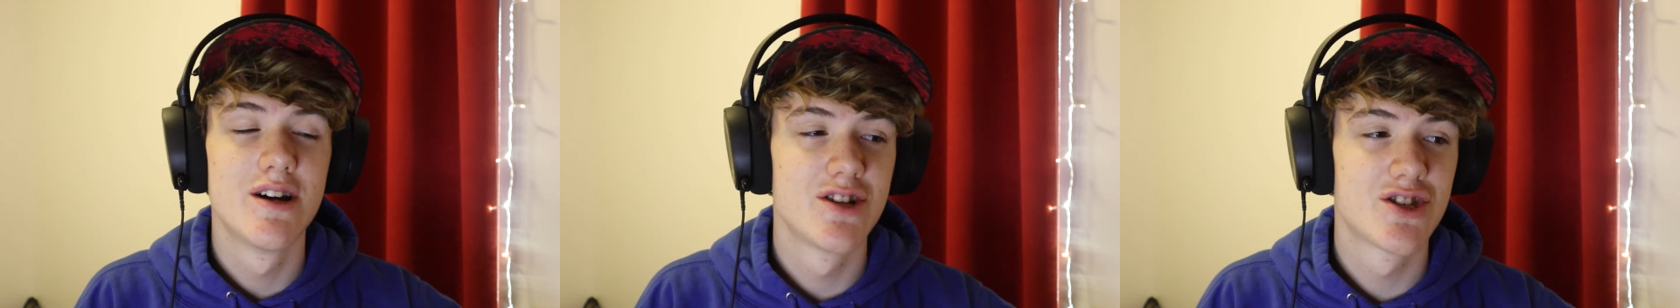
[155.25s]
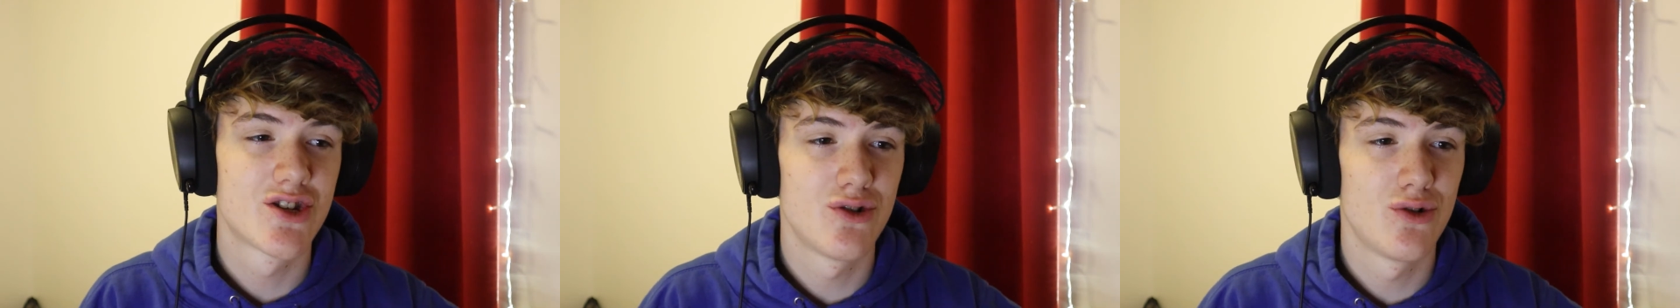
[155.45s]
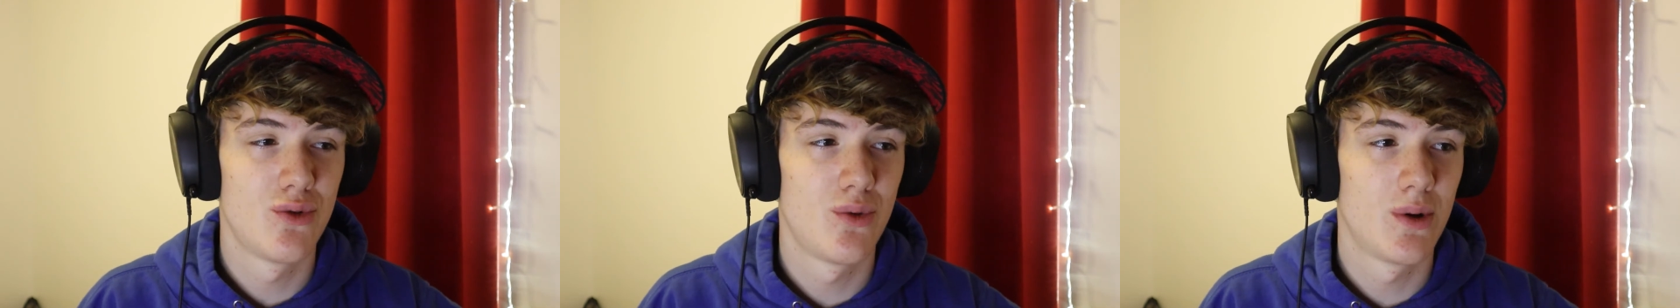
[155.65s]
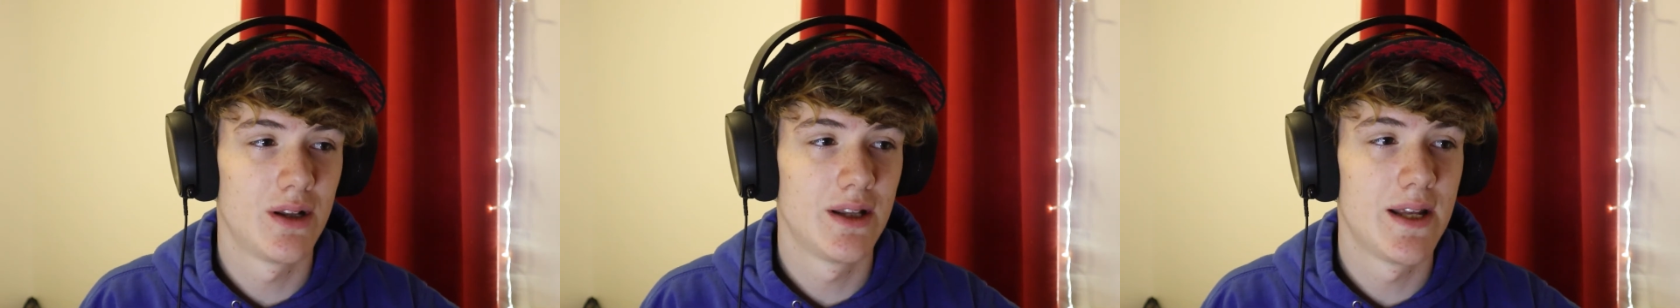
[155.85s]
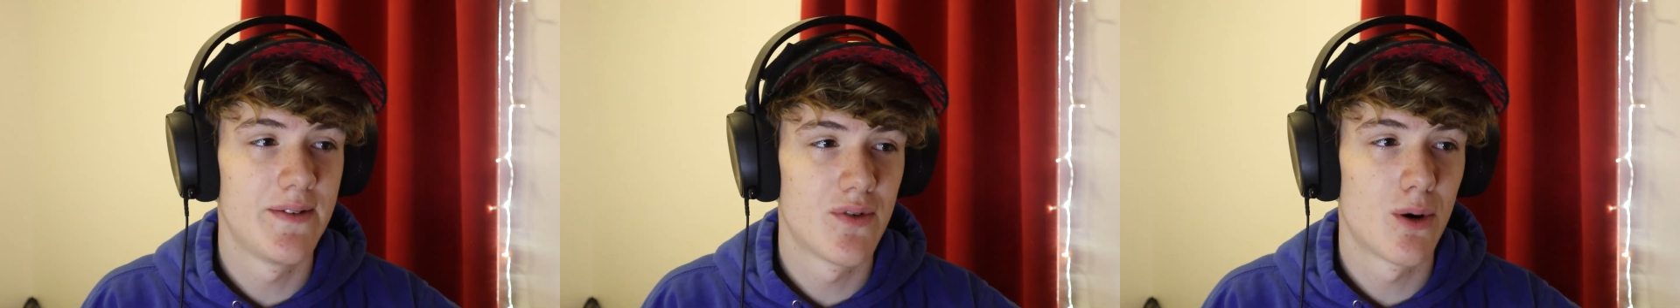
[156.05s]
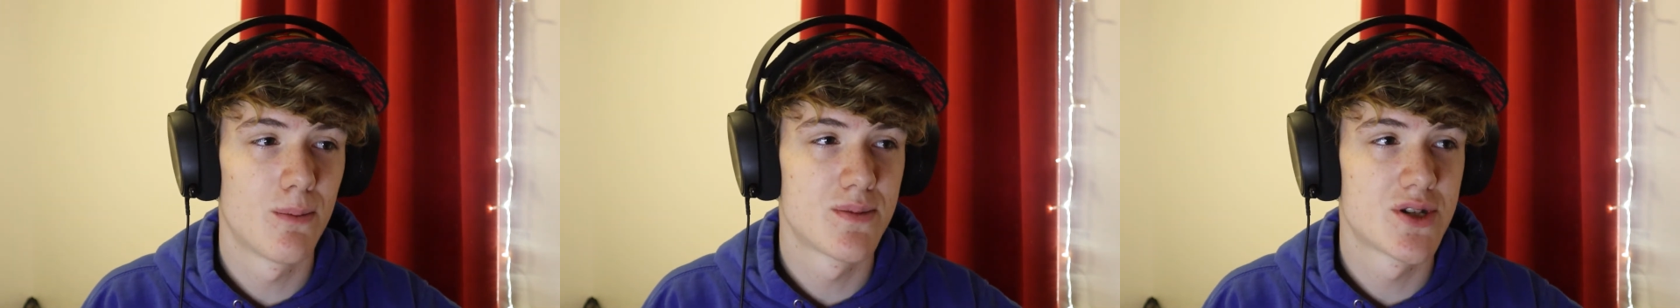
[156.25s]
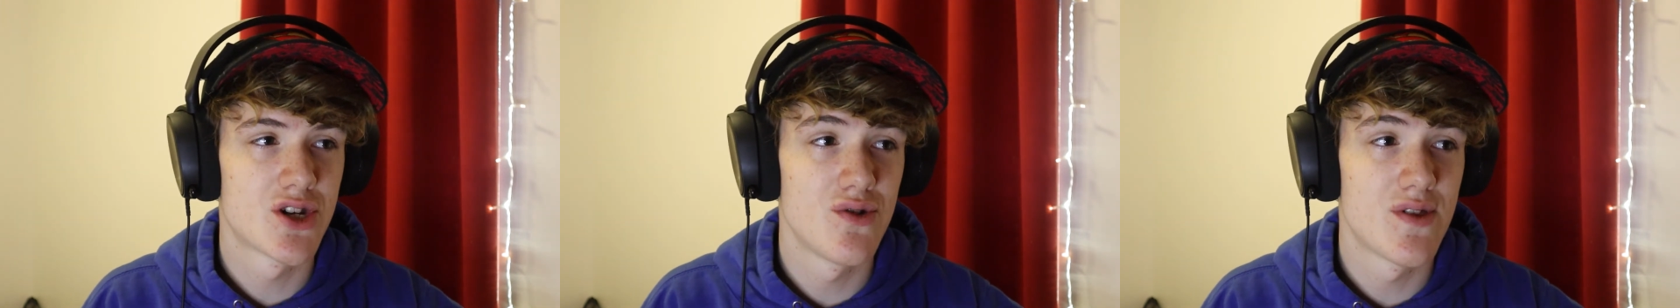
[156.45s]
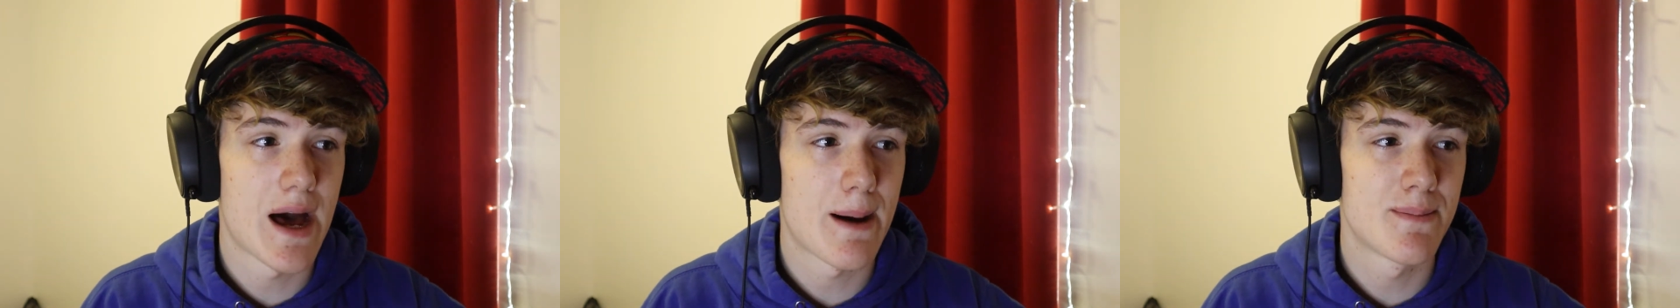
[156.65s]
to live up
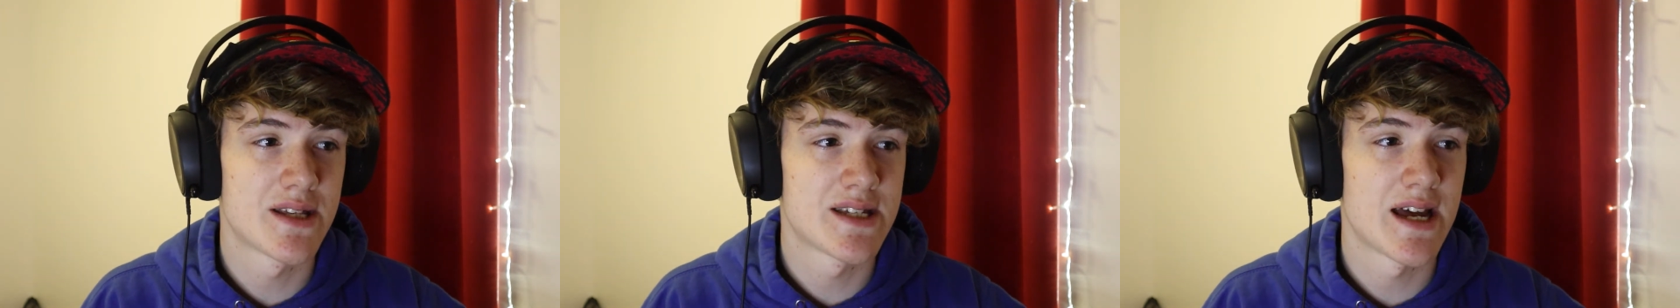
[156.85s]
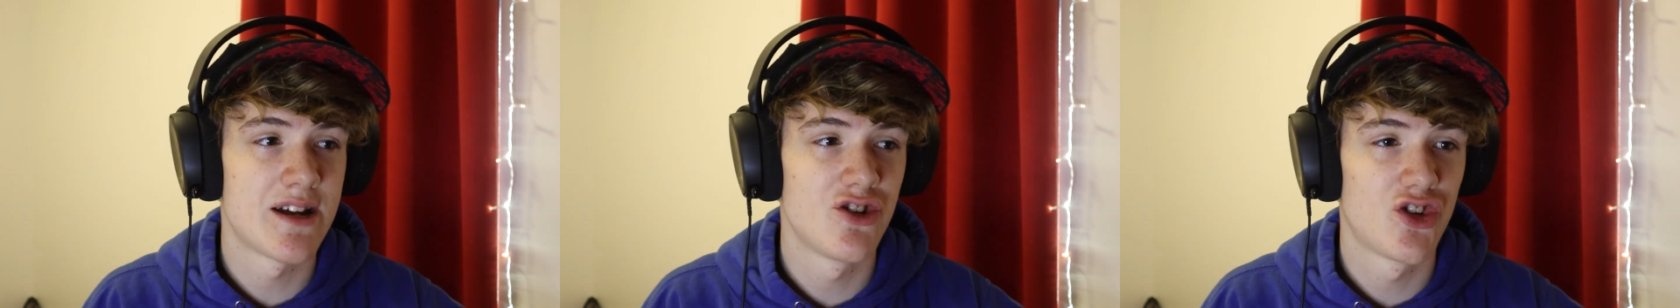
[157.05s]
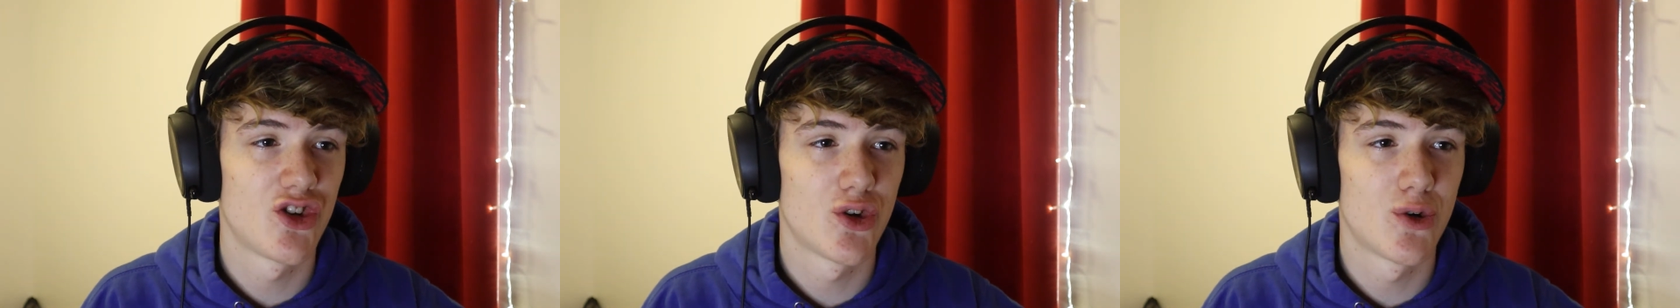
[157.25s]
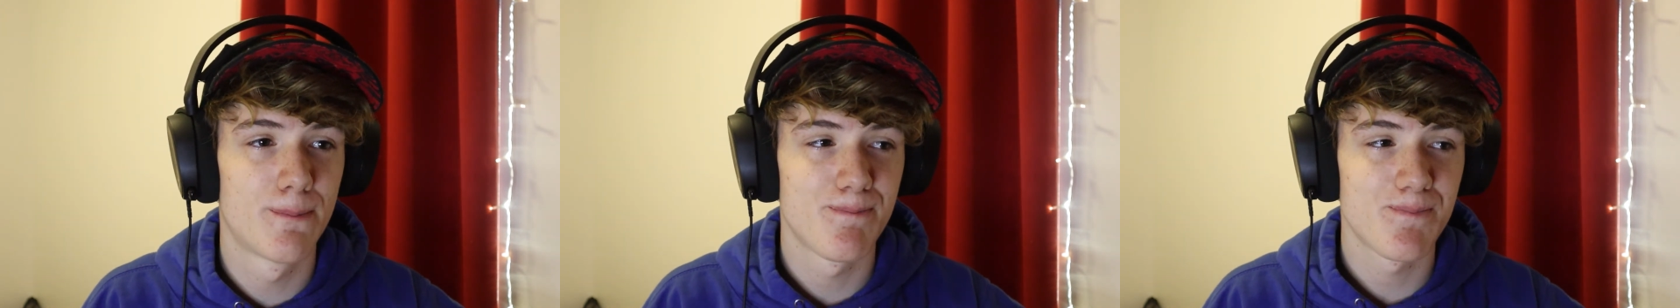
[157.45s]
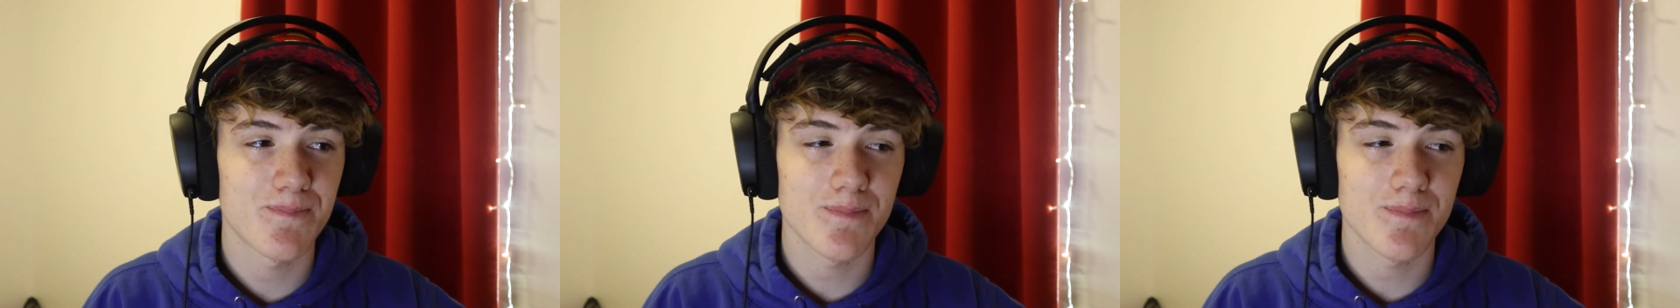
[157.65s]
to that potential.